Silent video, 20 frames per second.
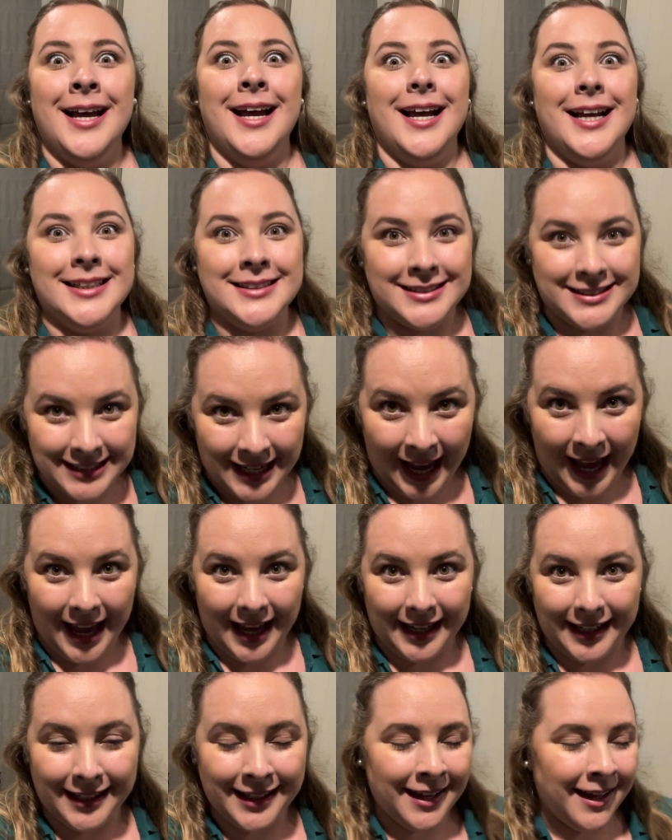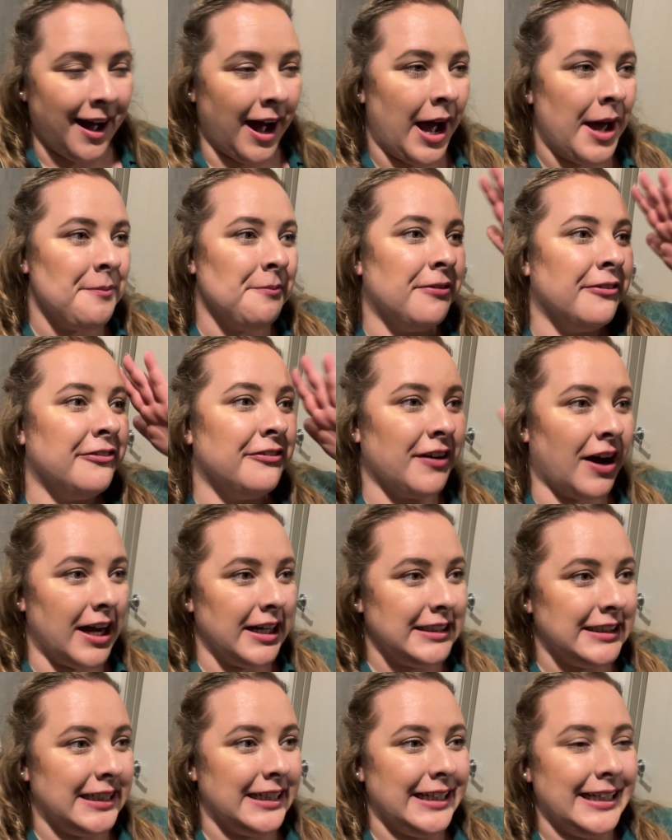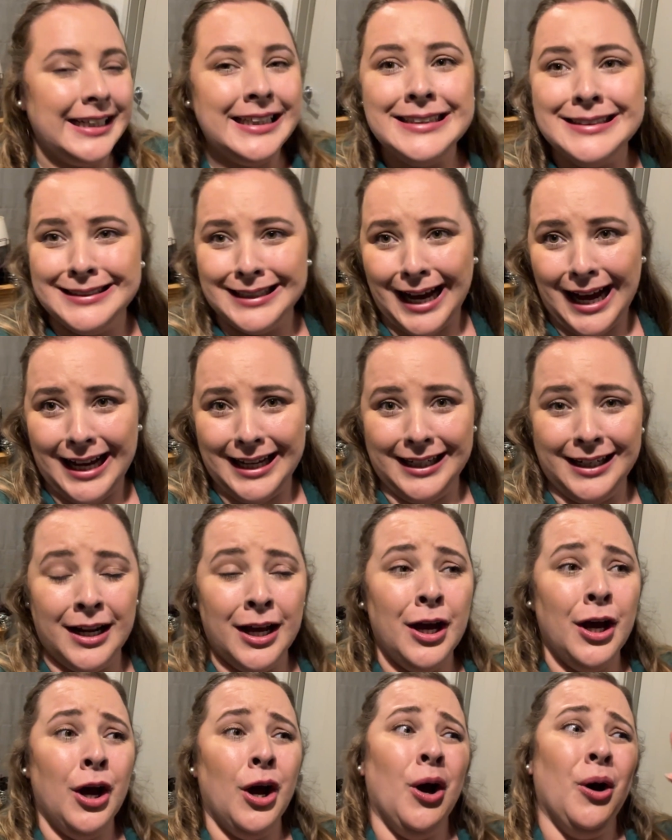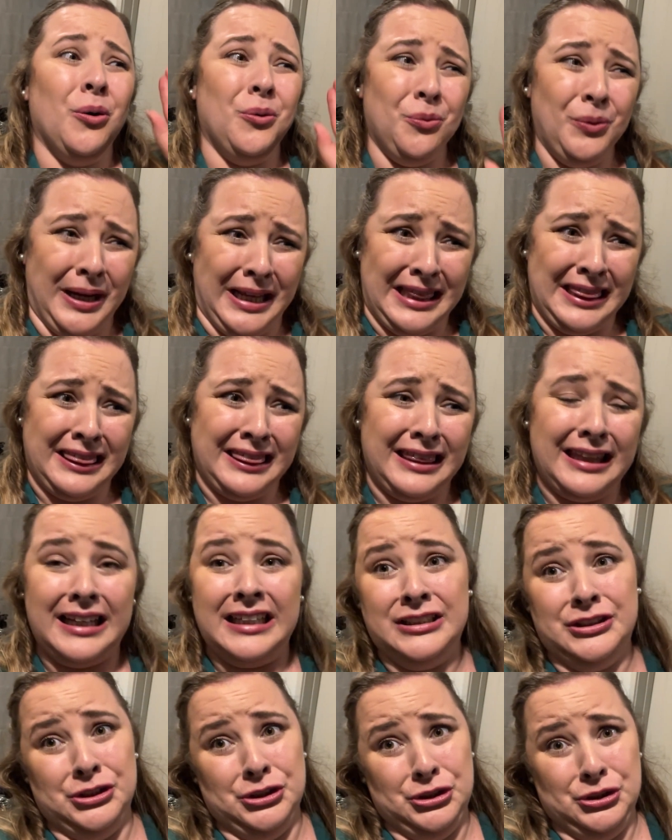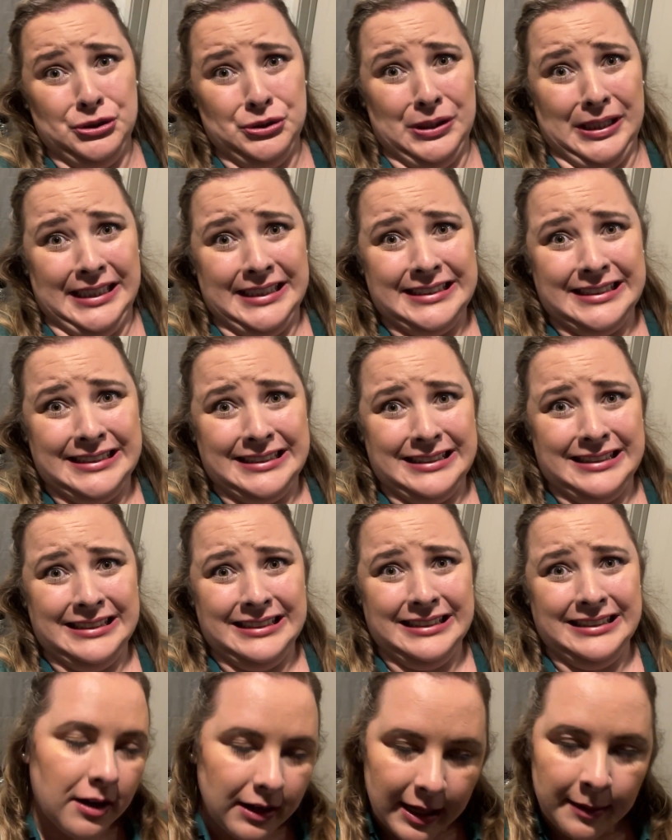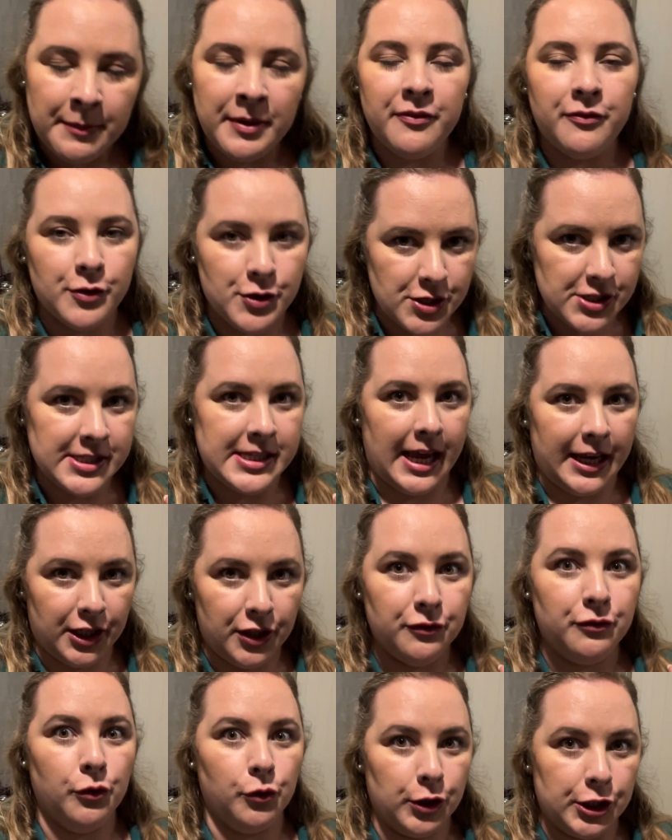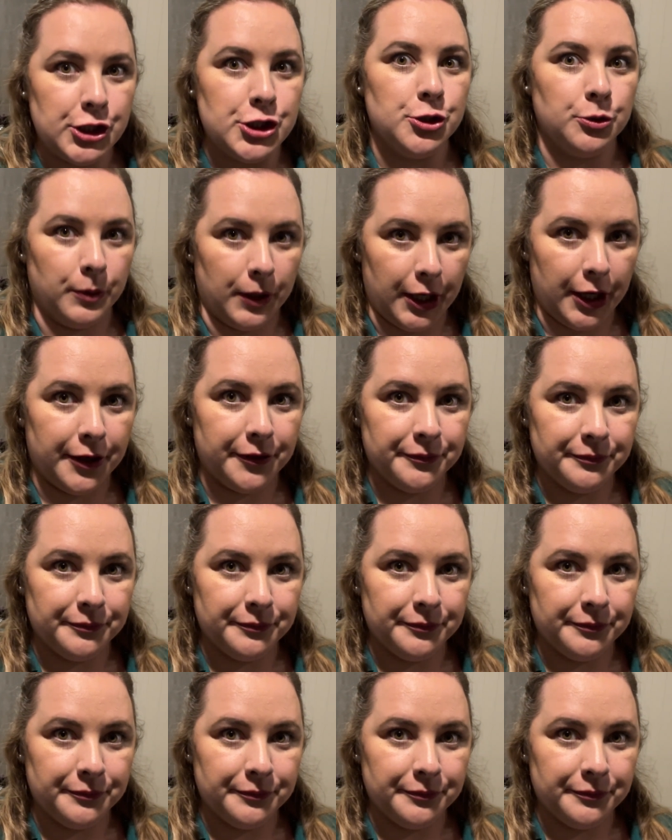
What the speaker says: a day. I'm finally done with a to-do list. So let me first take you for a tour.